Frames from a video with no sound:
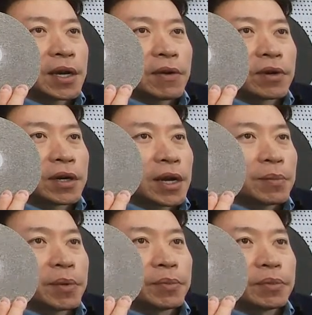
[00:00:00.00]
ever
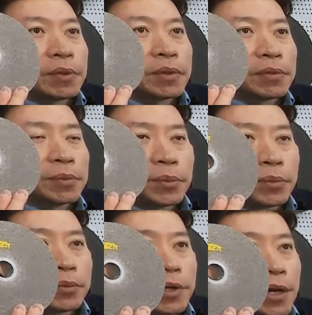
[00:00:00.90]
happened
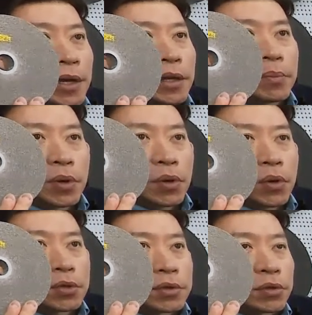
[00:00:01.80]
any
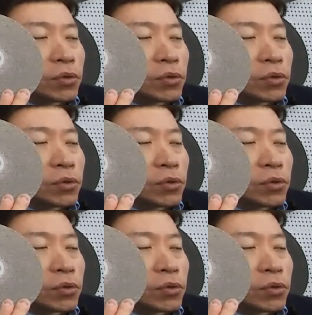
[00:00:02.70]
blocks